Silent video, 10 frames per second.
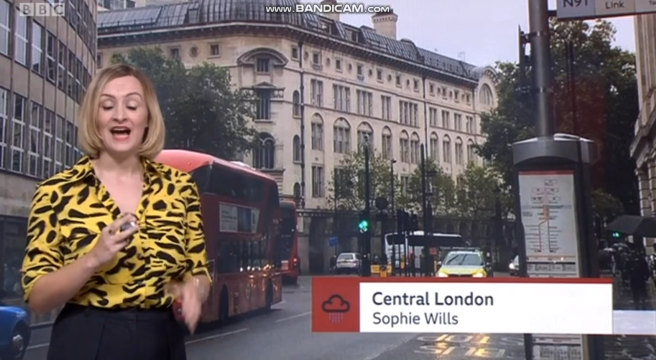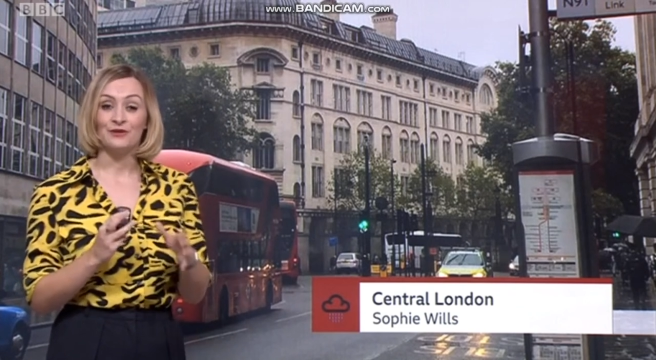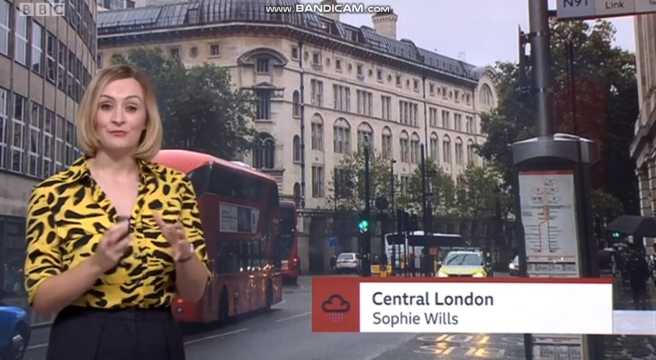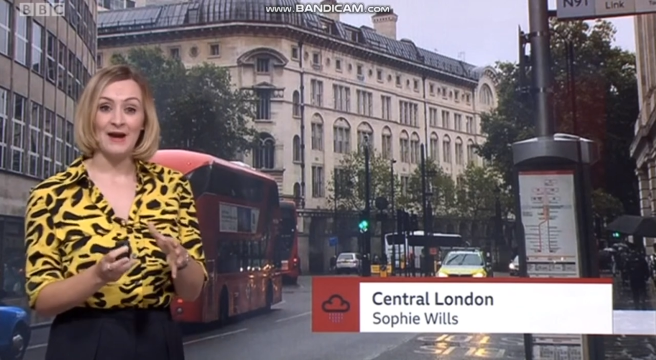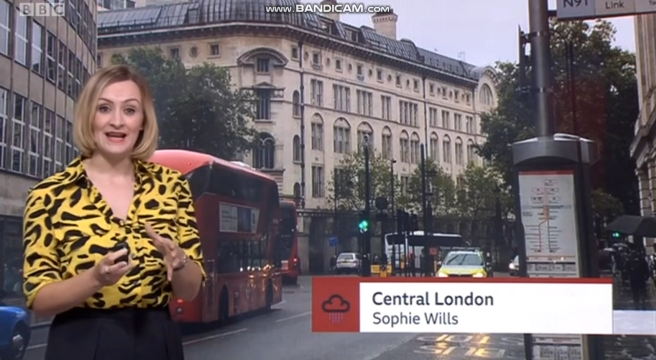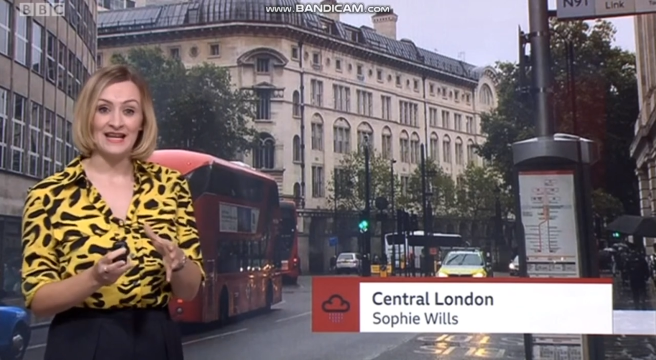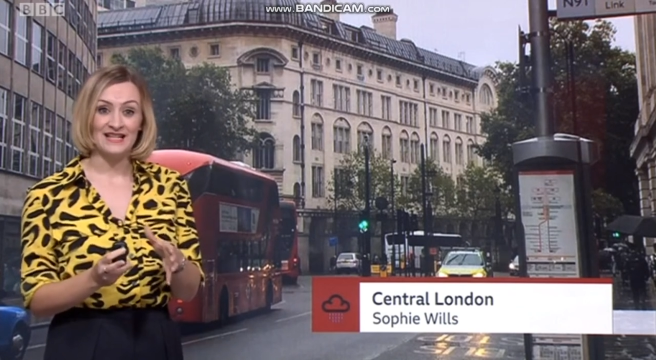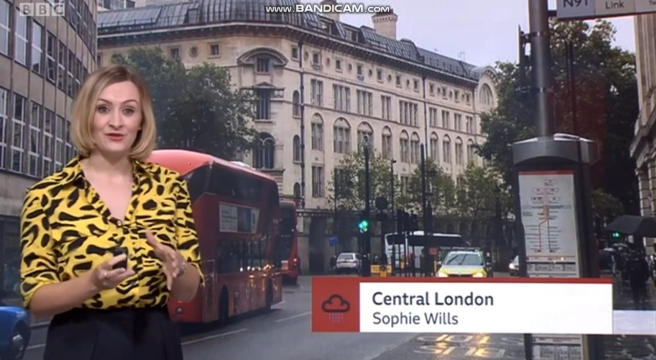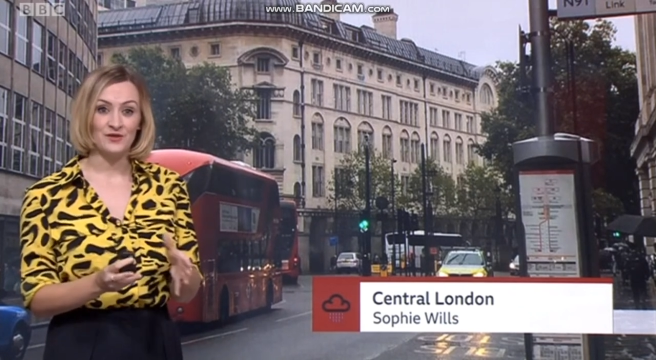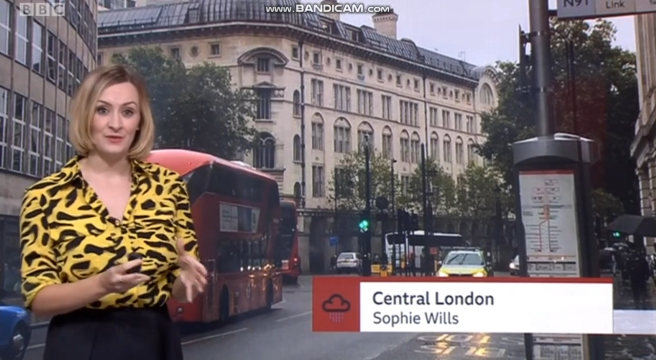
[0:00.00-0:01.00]
and the rain
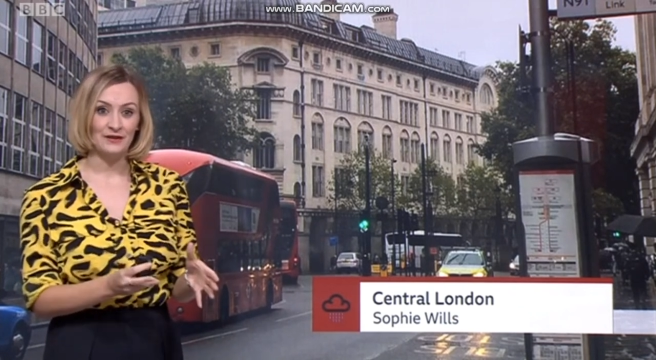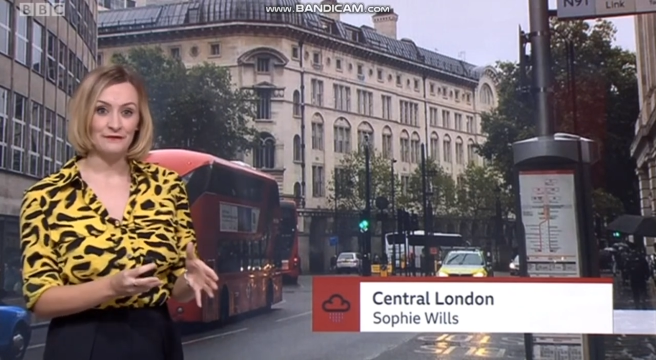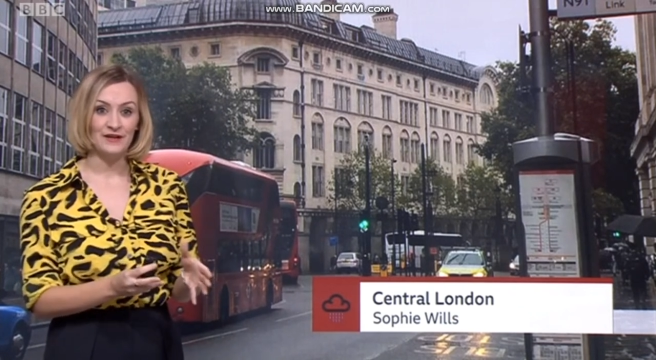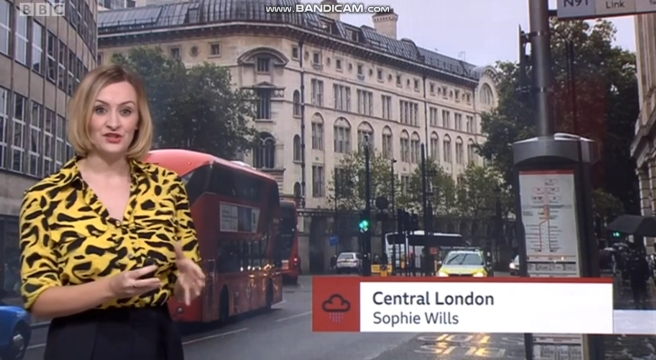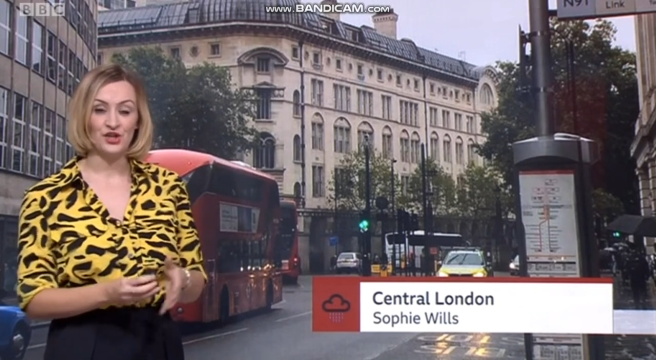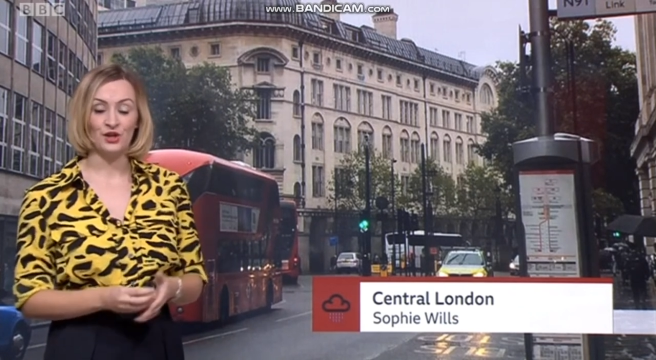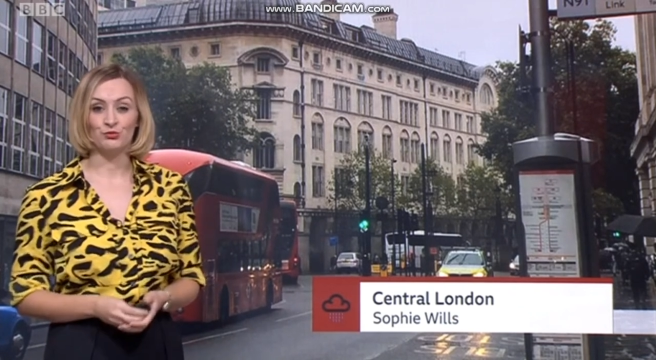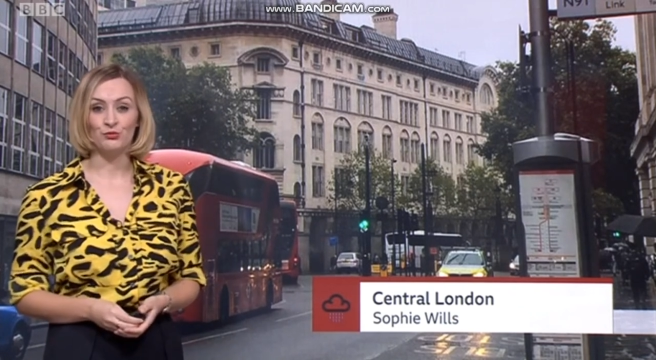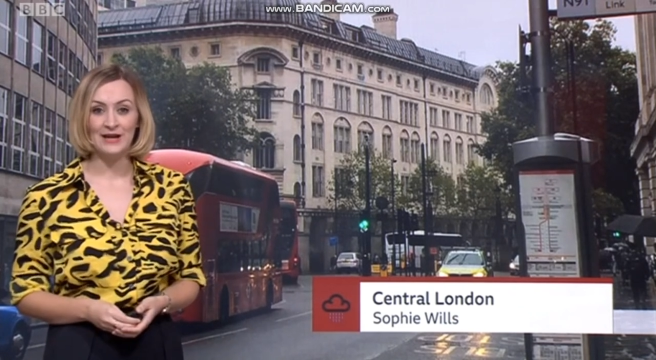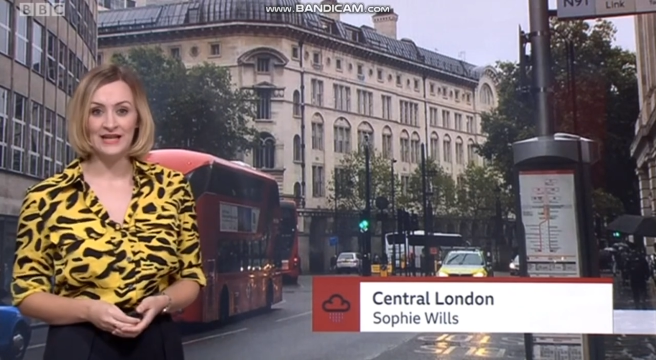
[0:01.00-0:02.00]
is going to be a
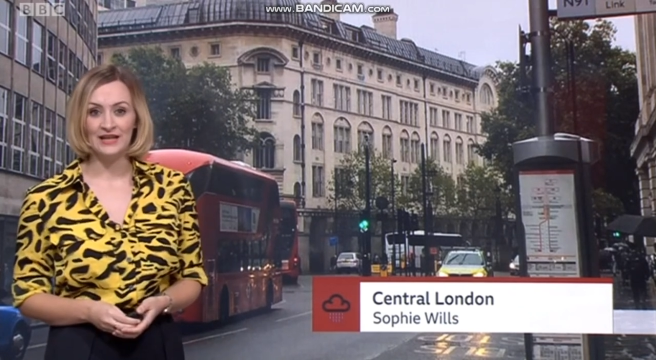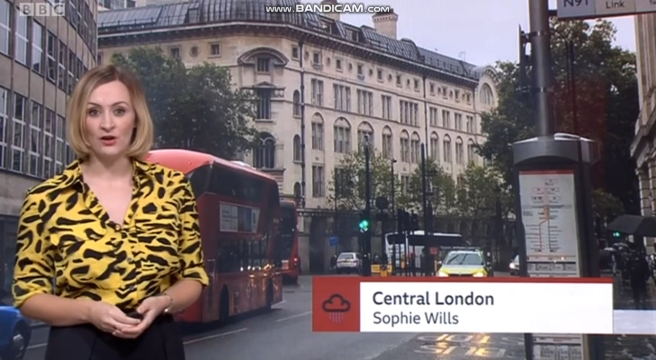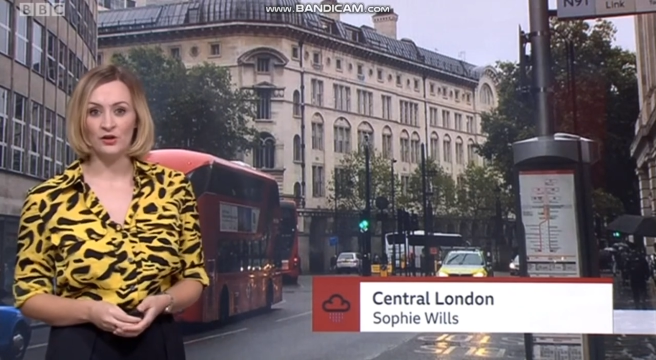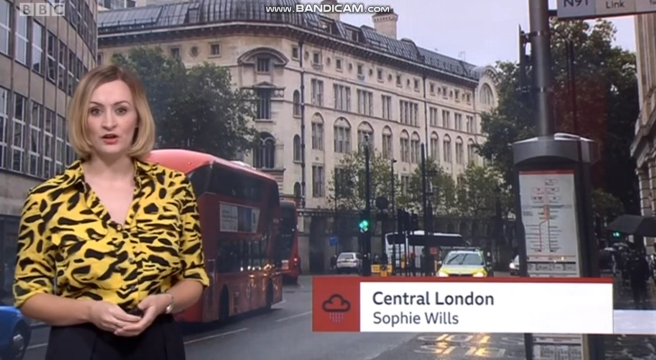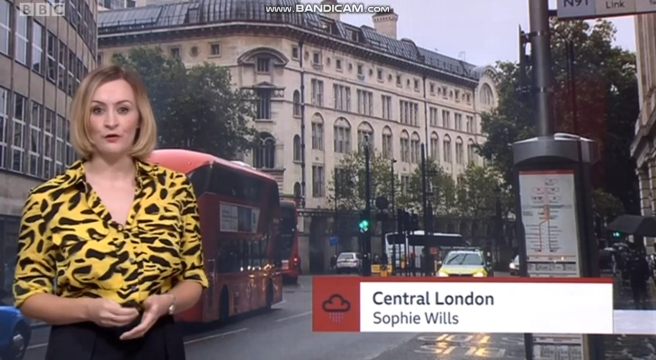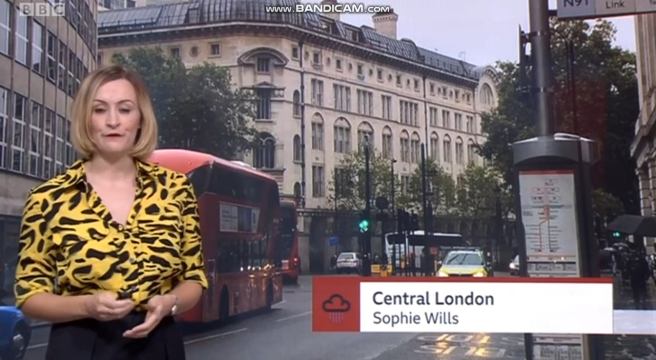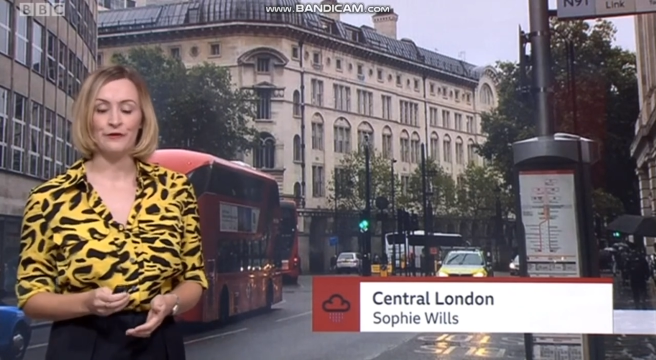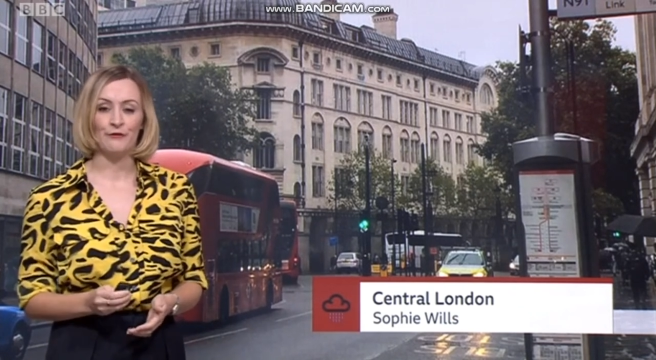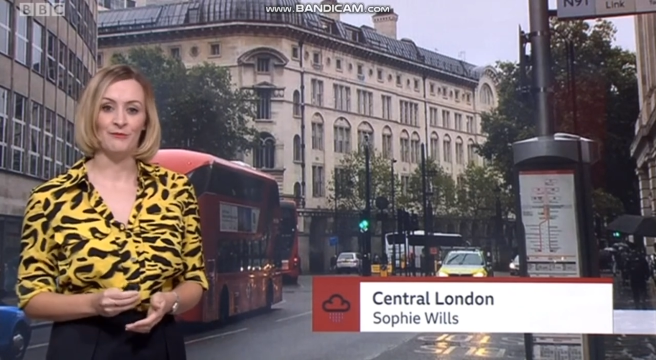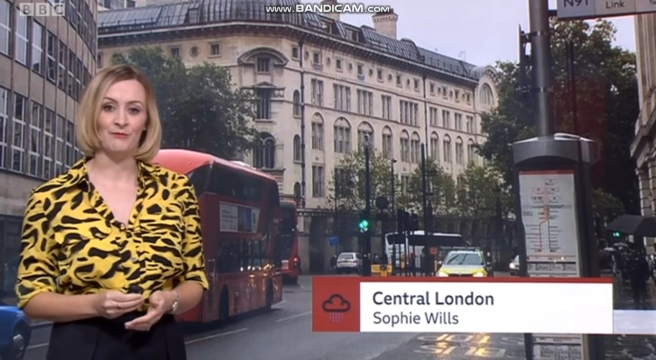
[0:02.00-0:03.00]
feature really on and
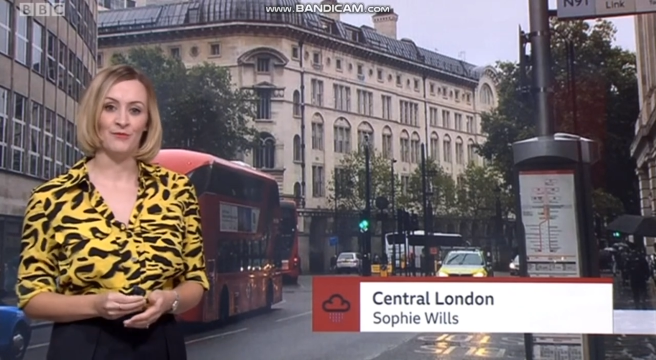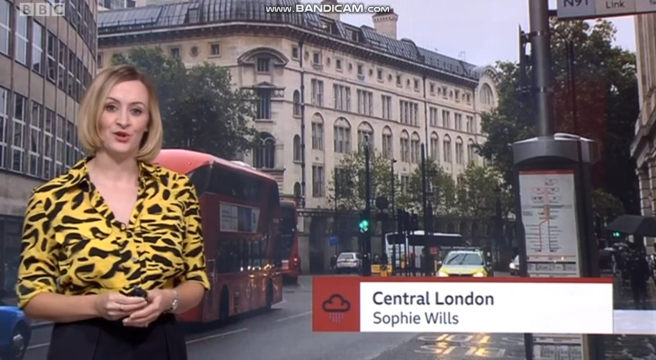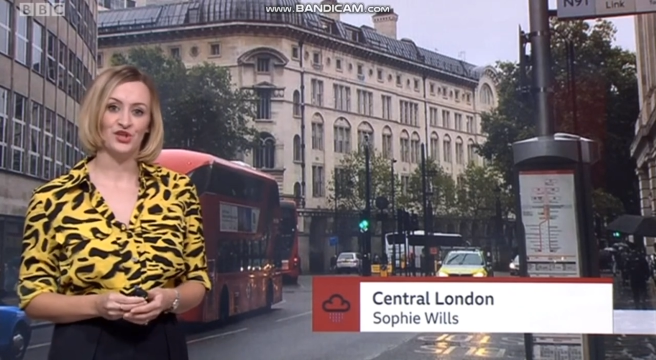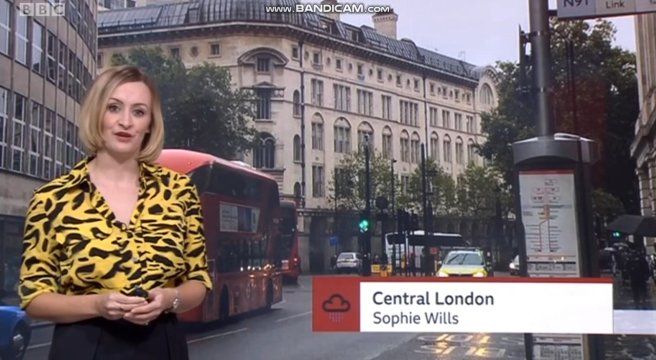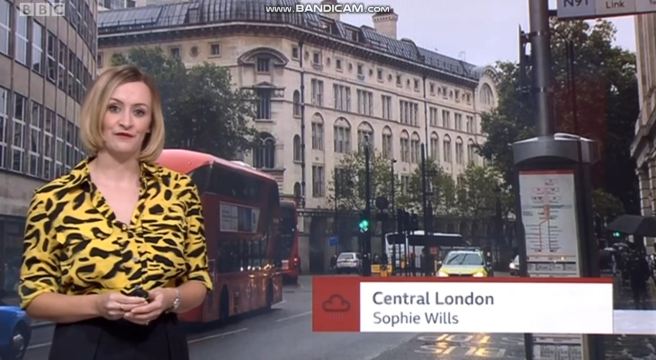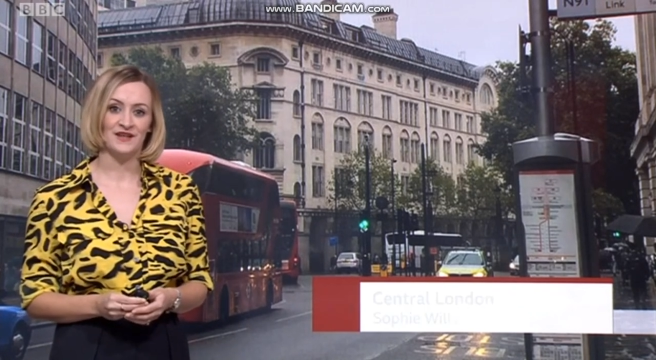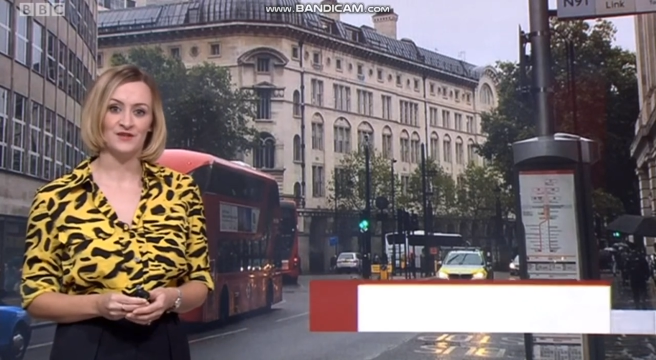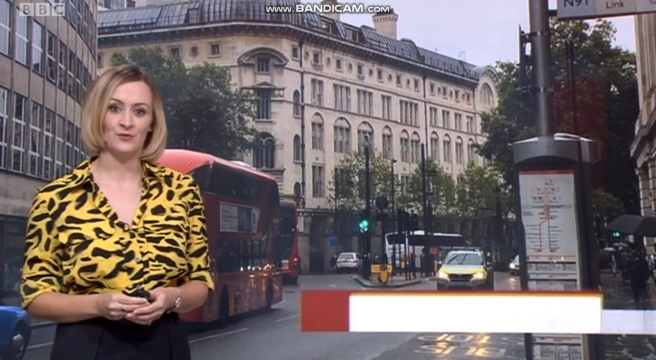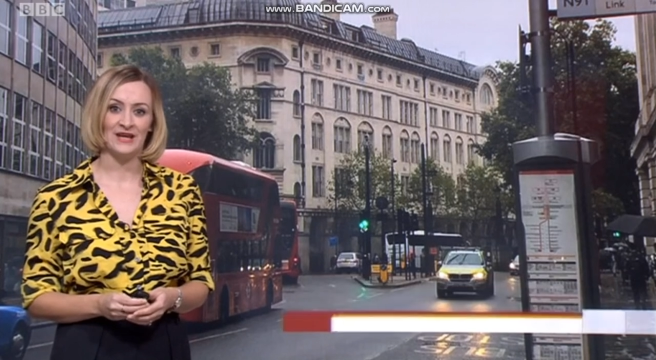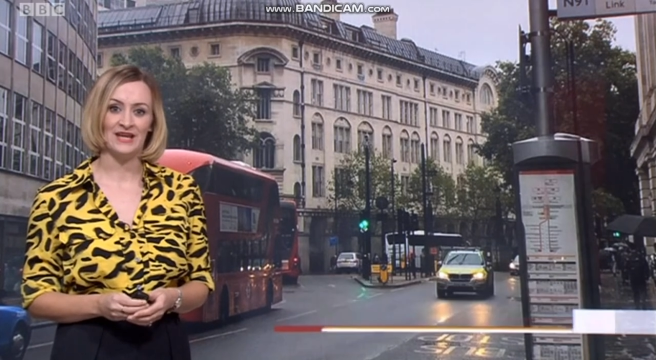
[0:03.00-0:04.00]
off throughout much of
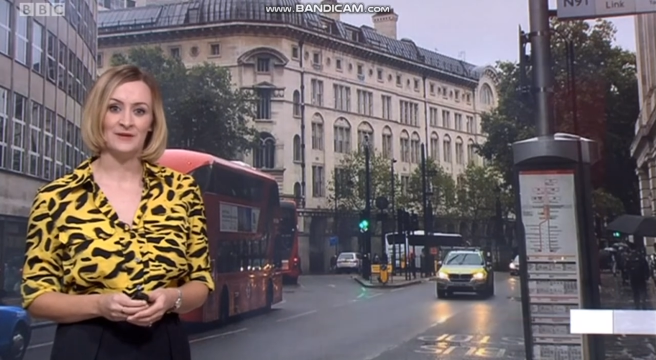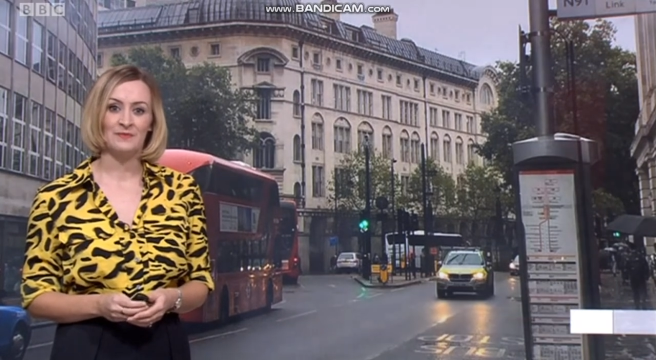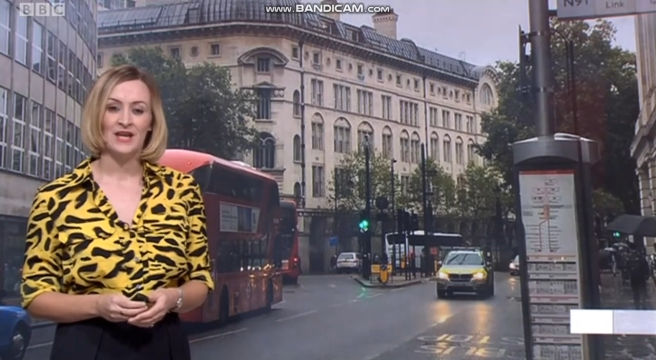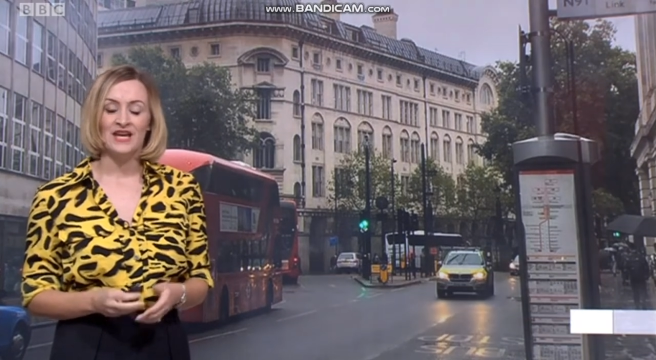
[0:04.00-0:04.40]
this week.